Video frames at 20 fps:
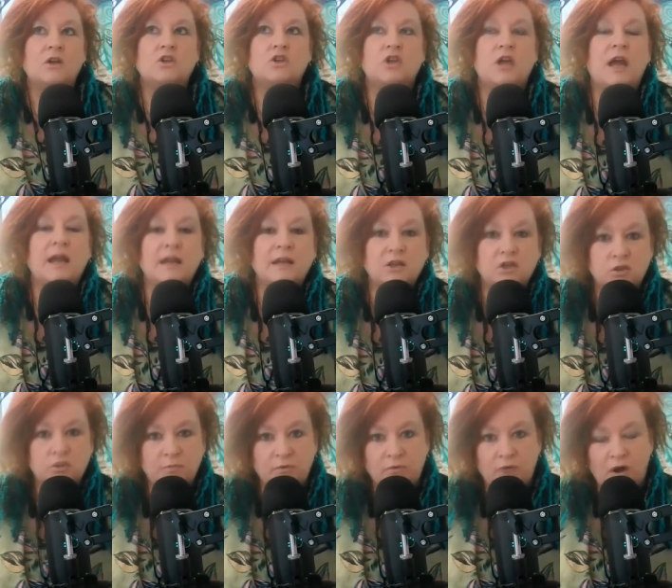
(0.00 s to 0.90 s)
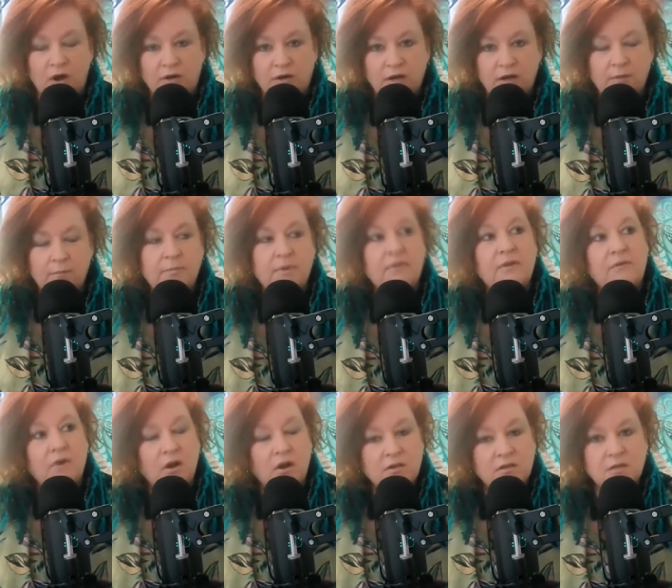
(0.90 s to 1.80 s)
change Mirana, but
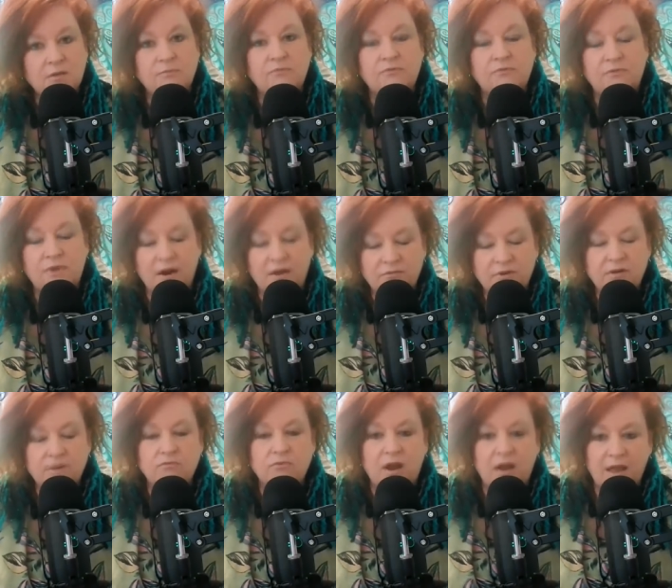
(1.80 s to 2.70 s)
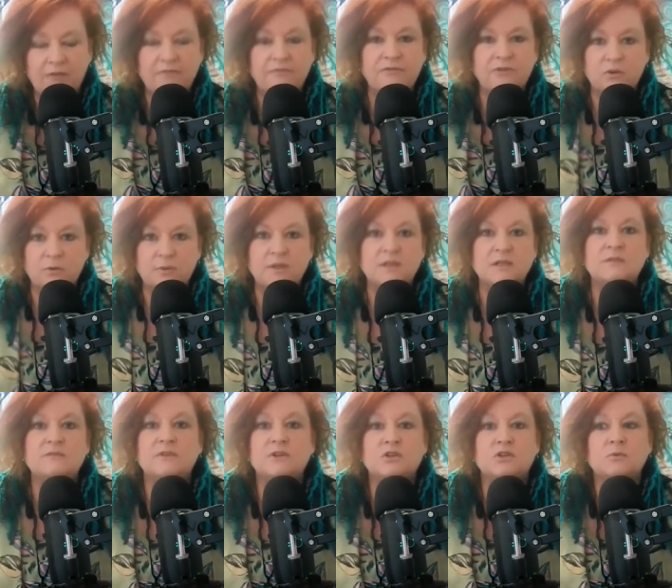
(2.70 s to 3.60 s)
there are some very rare few
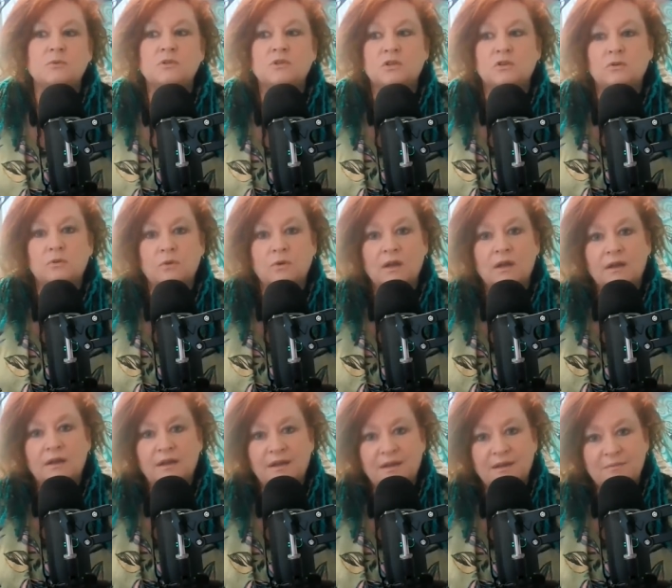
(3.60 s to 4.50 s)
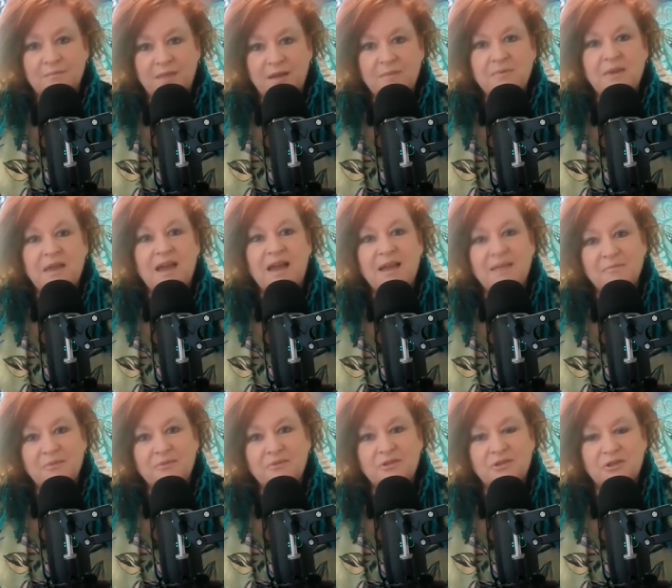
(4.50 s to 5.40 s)
individuals who may be
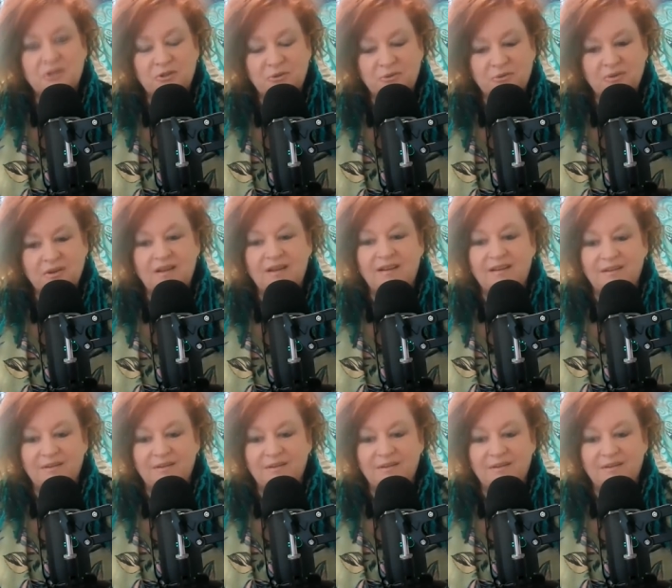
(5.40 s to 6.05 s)
able to